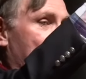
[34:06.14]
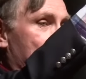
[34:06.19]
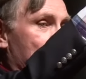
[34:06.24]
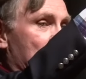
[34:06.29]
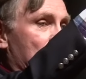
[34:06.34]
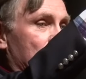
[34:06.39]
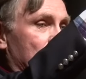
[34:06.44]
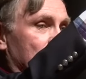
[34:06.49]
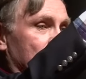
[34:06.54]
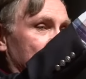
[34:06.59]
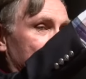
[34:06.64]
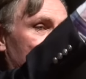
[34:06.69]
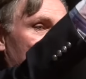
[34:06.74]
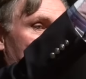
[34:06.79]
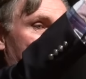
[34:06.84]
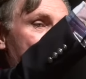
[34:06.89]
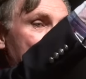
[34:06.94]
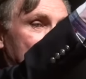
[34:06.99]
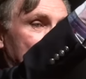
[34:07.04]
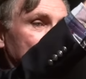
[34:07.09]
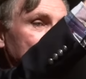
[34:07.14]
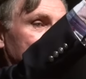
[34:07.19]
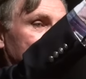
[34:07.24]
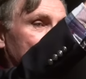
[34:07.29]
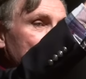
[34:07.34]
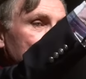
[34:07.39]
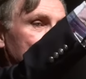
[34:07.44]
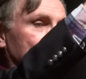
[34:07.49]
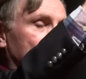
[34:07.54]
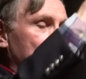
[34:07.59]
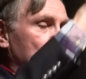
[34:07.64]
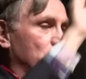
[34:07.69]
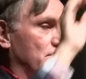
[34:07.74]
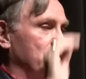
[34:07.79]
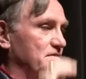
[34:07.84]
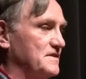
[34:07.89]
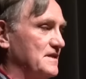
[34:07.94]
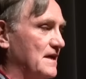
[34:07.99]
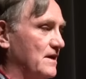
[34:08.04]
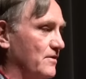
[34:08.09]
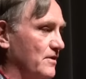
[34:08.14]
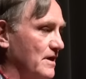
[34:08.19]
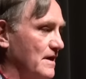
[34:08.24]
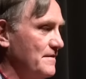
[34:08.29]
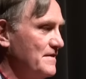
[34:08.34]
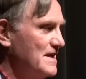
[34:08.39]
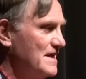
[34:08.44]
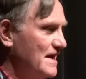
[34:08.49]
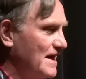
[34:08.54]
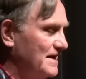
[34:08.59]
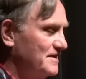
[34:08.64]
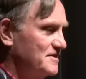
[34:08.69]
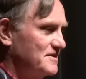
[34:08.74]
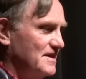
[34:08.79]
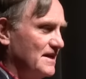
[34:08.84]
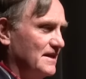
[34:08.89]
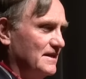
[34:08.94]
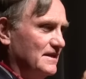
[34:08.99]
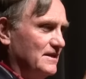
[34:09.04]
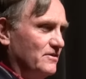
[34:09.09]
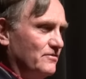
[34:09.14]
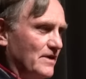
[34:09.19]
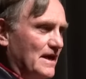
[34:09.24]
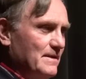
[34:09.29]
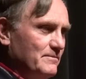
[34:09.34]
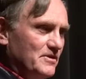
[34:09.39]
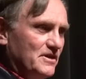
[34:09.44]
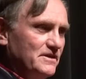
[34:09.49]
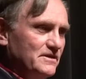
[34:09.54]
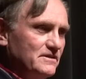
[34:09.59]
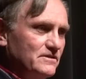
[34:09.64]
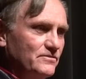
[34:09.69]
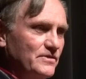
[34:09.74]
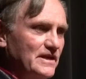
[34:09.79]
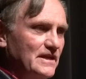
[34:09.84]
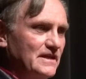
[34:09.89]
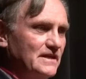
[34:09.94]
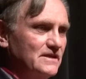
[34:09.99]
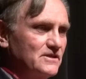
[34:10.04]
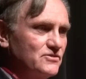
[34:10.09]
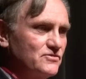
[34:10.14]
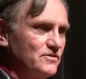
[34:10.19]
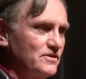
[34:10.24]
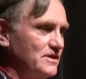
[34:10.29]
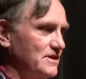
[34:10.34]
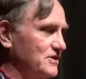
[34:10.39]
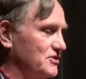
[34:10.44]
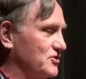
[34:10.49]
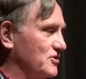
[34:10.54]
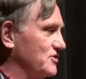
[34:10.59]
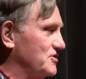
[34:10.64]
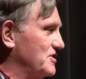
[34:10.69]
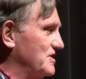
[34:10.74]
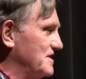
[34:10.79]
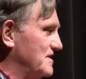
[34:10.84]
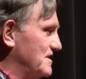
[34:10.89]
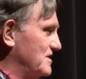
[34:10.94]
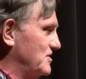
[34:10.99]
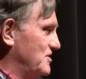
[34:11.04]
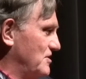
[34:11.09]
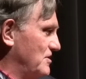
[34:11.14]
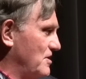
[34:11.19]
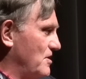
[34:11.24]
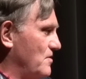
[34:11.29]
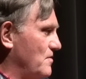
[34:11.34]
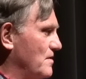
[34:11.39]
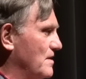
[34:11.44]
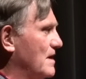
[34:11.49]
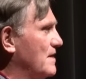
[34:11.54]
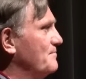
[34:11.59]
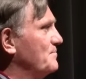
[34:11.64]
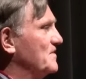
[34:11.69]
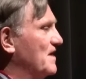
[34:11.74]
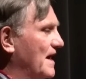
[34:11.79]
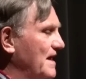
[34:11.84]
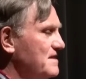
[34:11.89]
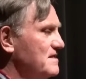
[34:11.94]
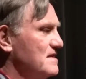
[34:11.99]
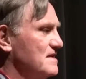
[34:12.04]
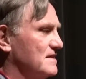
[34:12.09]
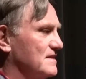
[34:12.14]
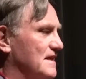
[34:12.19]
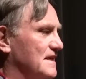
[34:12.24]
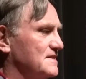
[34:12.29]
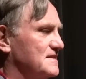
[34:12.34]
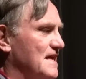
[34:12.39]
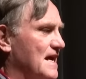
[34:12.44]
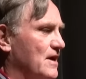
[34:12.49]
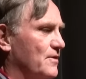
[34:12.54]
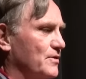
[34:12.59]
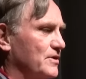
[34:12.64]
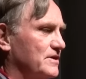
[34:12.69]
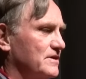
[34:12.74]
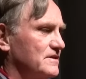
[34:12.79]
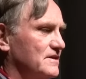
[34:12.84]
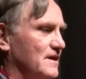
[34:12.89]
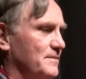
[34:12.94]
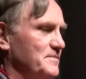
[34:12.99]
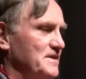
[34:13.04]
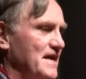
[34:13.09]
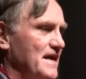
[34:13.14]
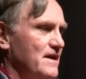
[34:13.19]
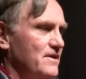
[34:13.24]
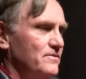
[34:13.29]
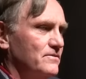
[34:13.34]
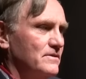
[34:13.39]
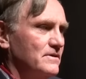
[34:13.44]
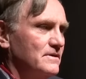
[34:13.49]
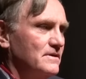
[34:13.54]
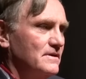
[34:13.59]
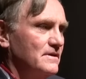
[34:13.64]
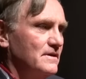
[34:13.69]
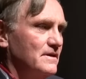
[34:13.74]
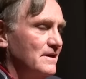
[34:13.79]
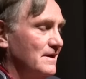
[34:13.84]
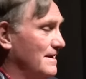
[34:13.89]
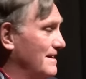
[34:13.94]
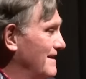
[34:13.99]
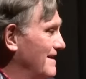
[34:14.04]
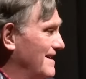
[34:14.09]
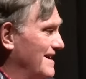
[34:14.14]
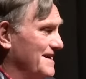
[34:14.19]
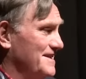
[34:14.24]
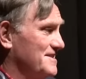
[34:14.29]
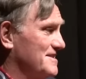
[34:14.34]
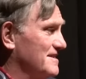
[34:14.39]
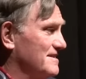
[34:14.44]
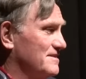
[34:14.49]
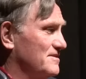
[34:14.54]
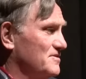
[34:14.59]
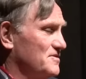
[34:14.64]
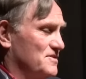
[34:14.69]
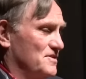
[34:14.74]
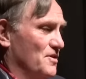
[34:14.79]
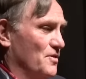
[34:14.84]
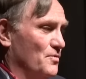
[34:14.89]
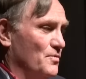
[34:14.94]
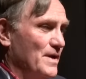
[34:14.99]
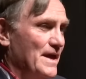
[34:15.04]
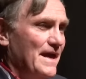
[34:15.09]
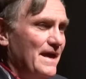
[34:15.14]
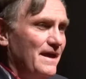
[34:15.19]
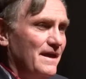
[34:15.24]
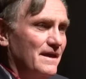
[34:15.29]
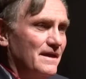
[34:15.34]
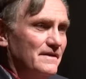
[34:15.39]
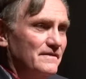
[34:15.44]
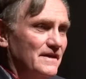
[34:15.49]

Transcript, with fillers: came out of, blocking the view of the North Tower. And Stanley grabbed onto the railing at Trinity Church and he says, You know, I think that tower could come down. I said, There's no way.